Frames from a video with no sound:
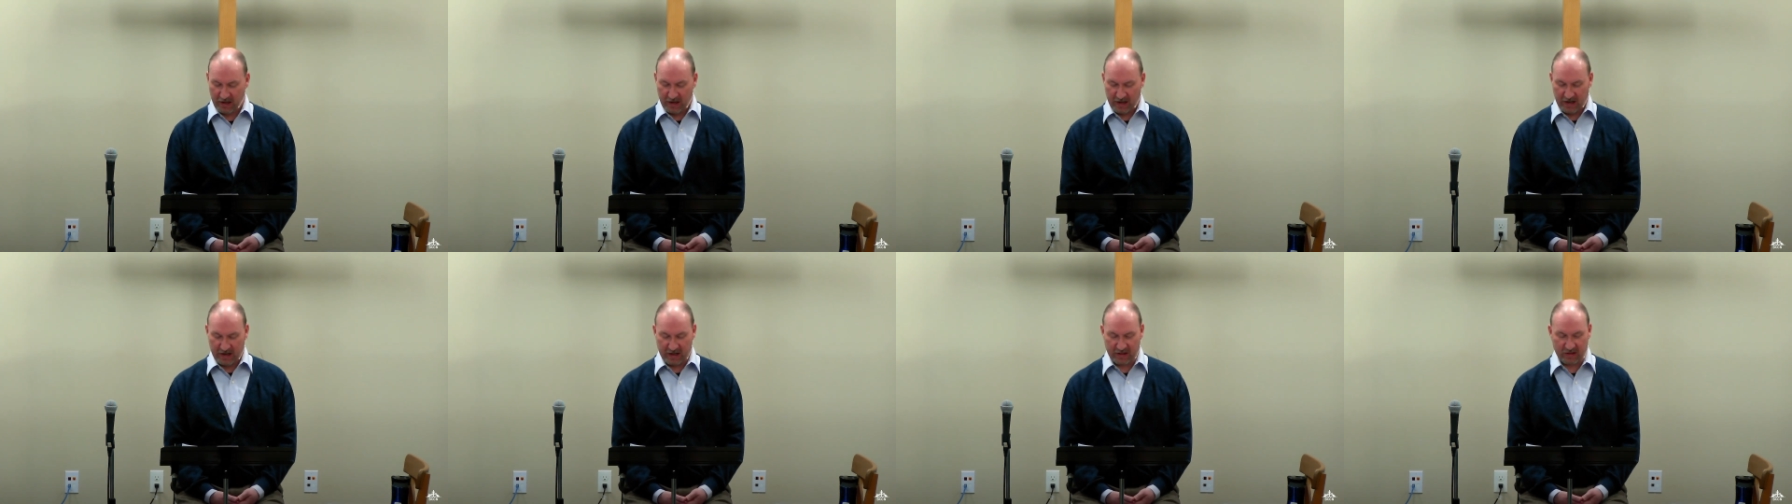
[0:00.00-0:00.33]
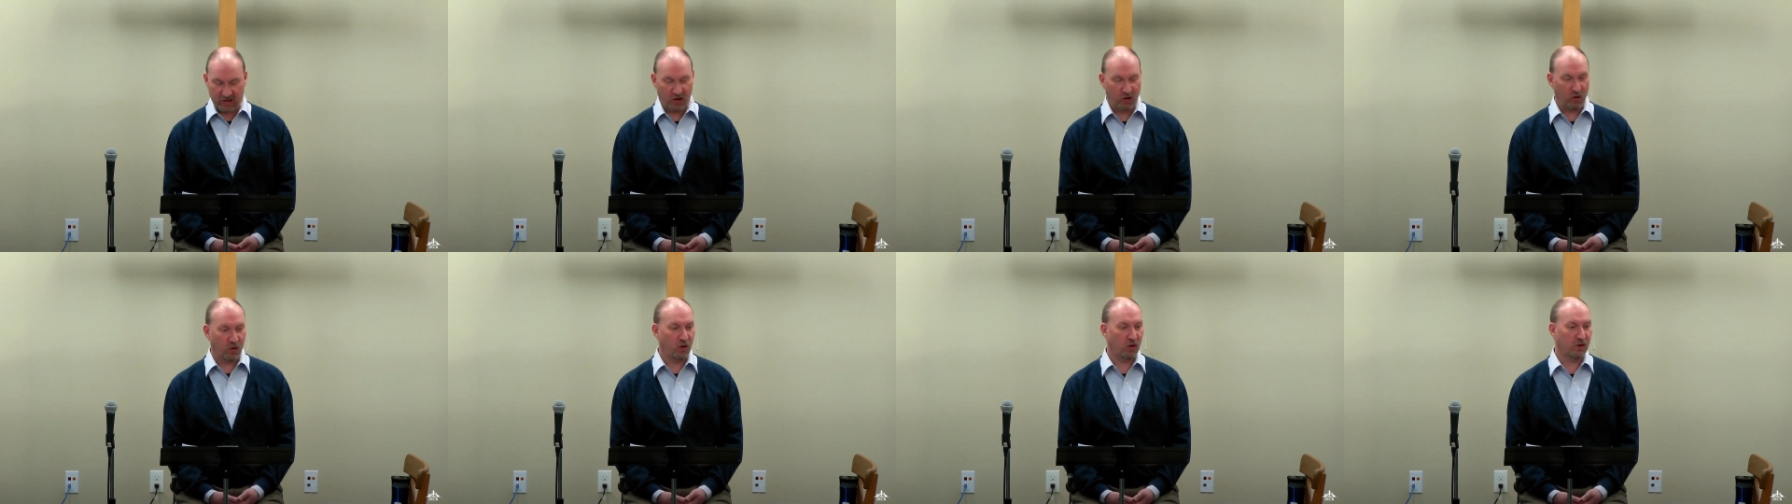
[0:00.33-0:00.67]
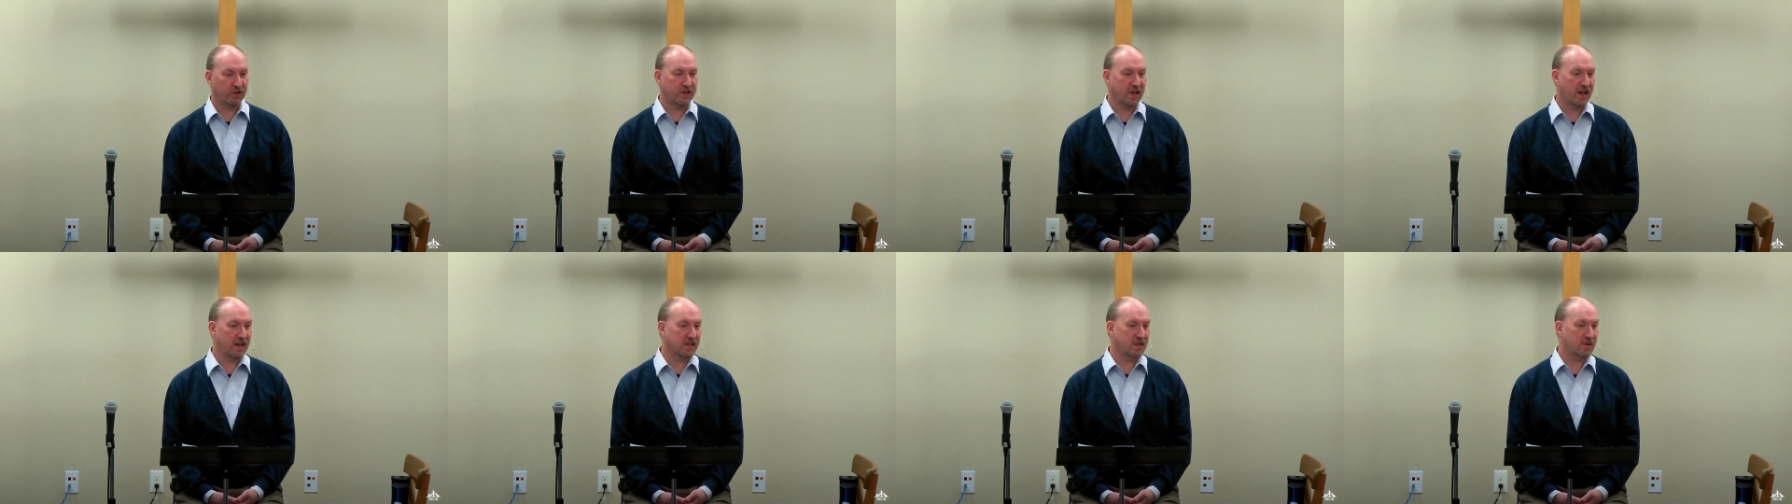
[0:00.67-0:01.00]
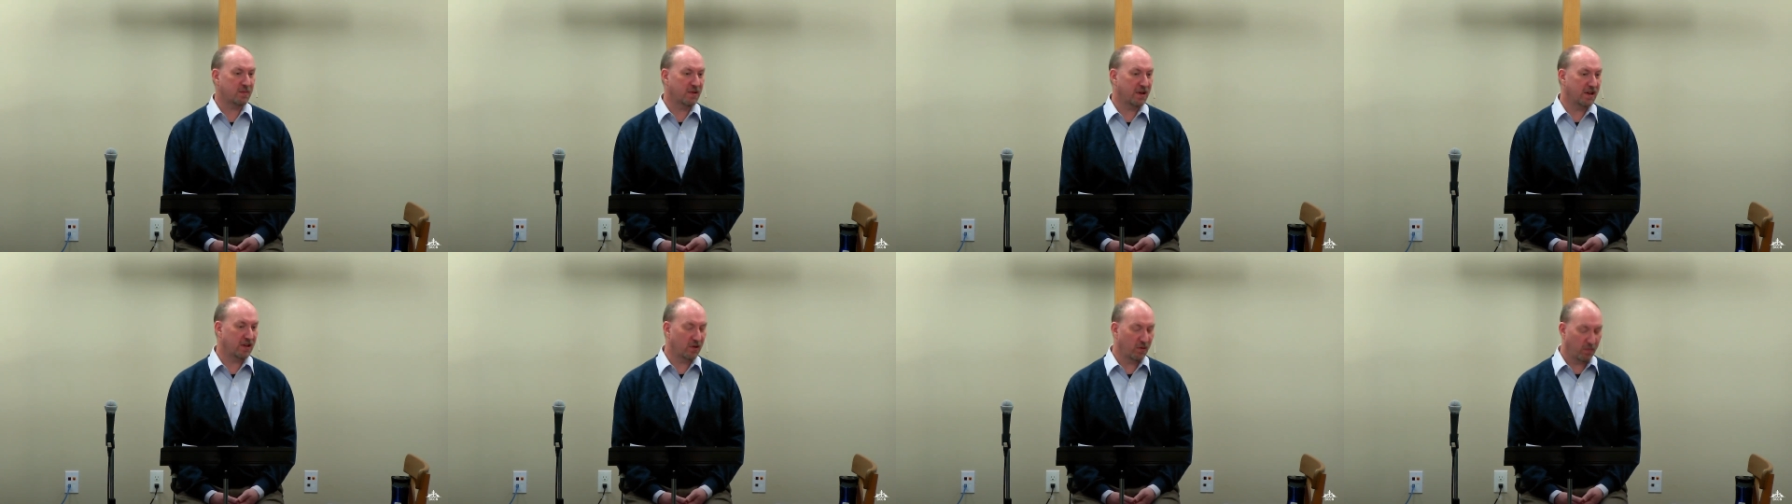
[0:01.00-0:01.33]
in the Old
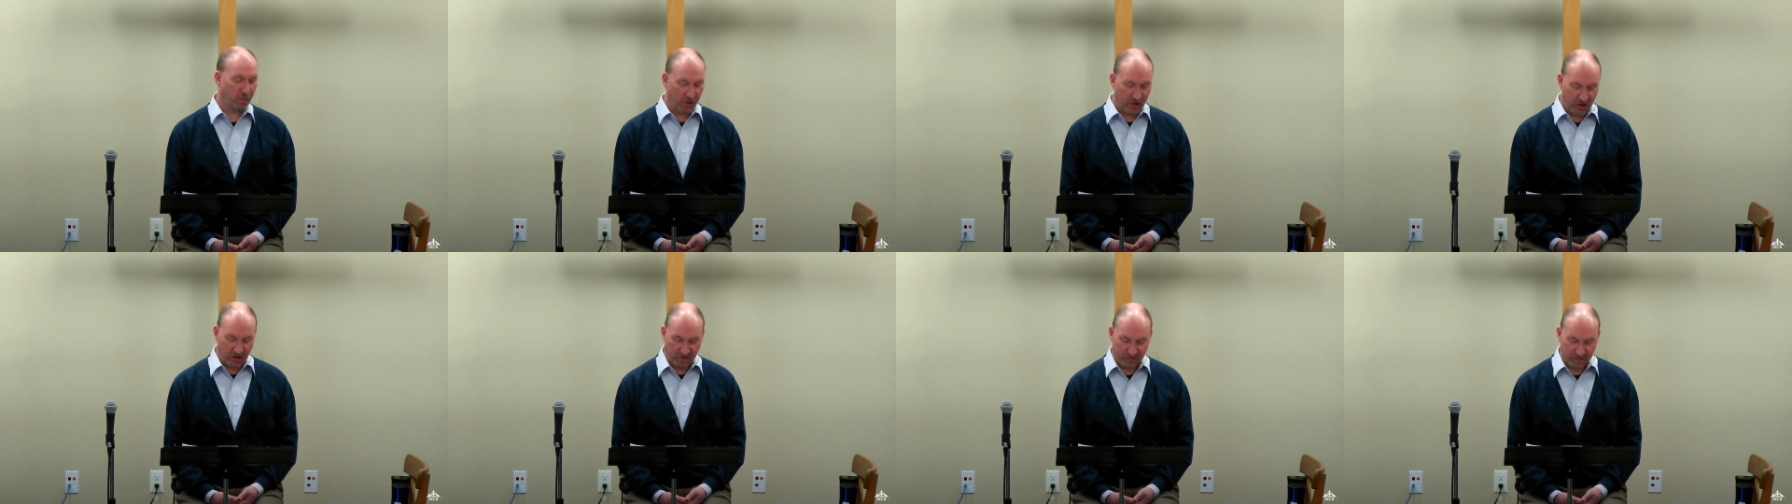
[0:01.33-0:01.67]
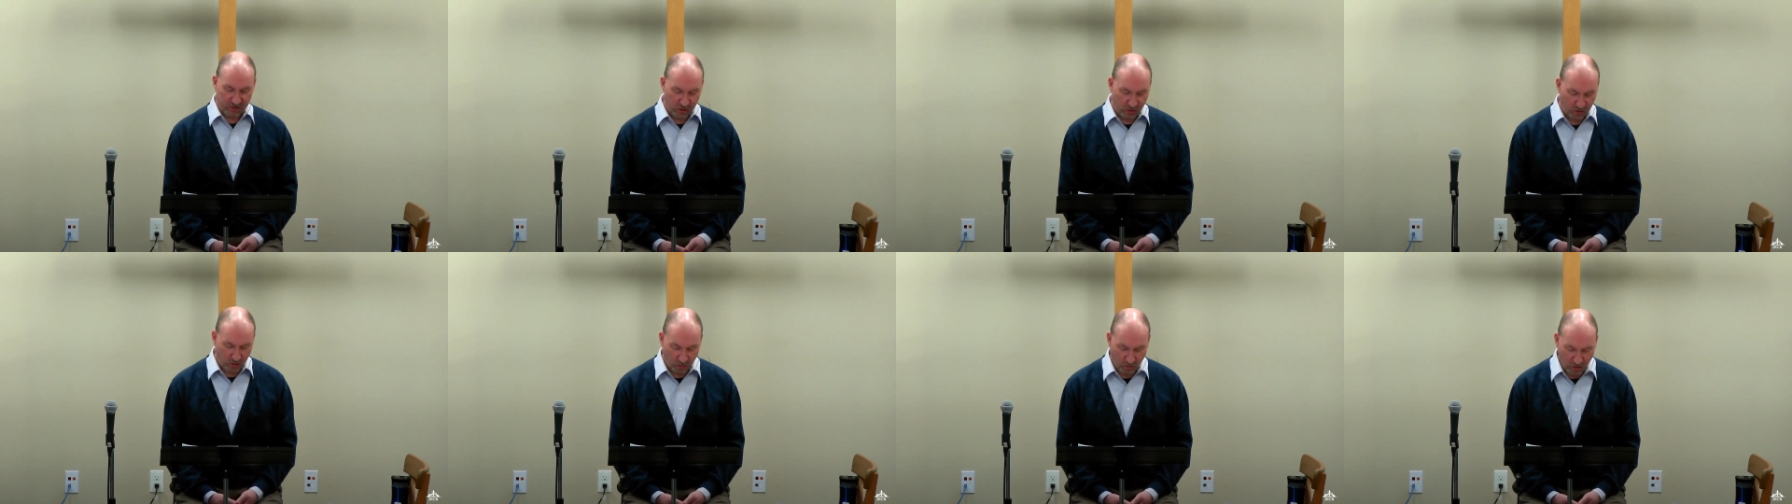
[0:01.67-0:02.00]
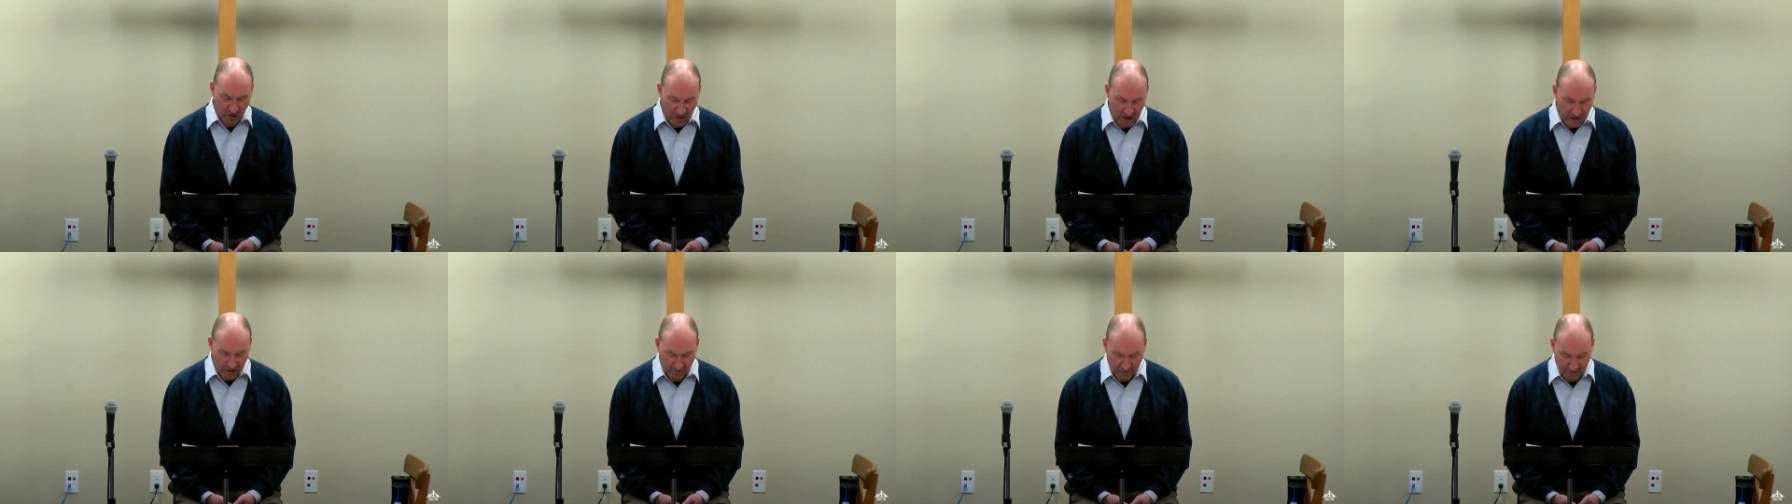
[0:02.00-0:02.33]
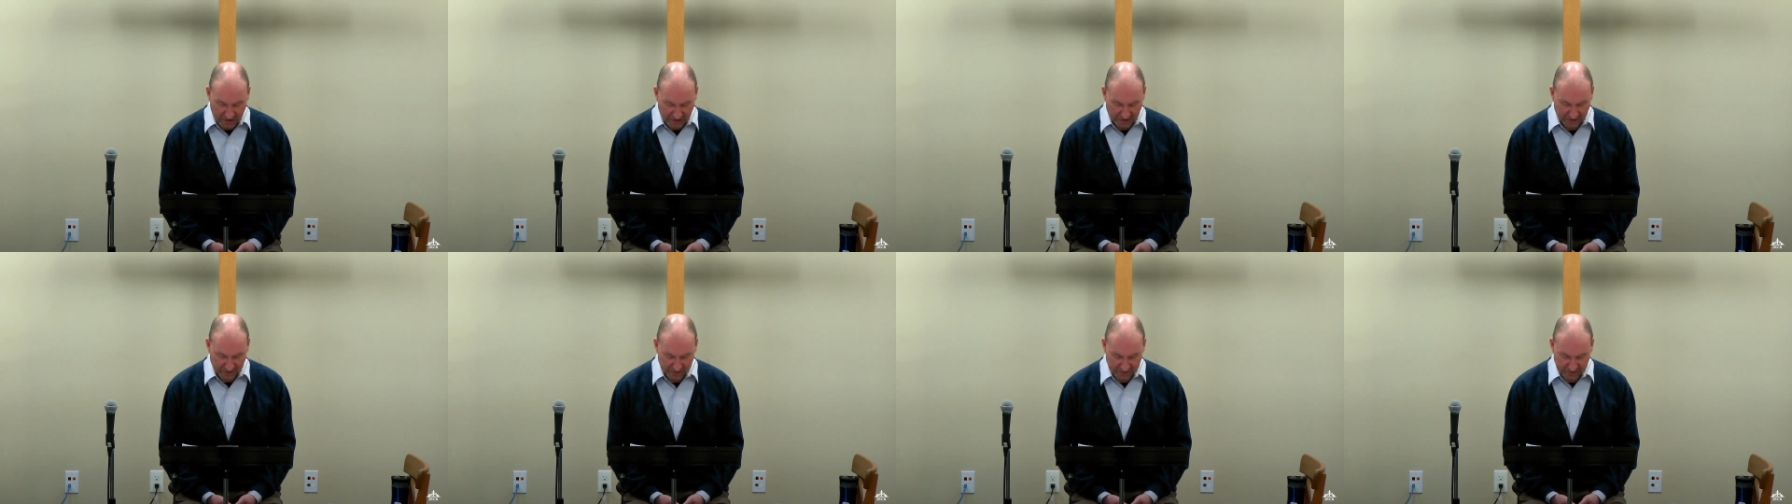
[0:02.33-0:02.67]
Testament in the book of
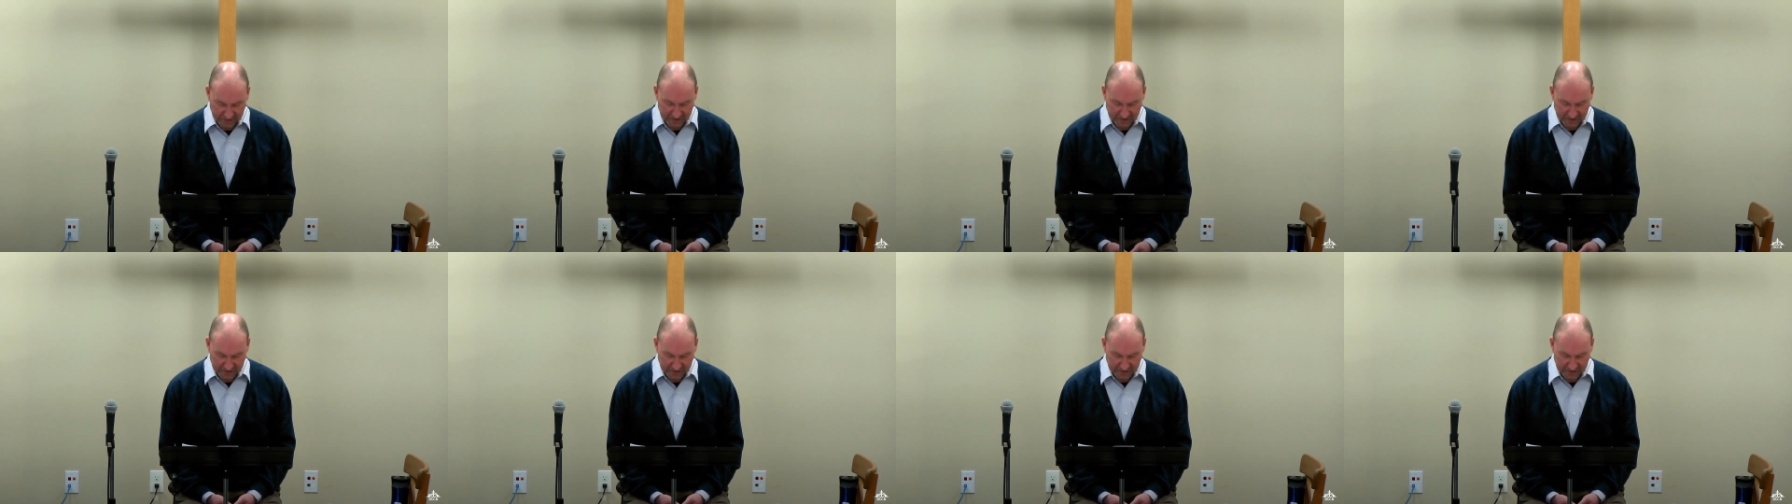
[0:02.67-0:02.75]
Deuteronomy.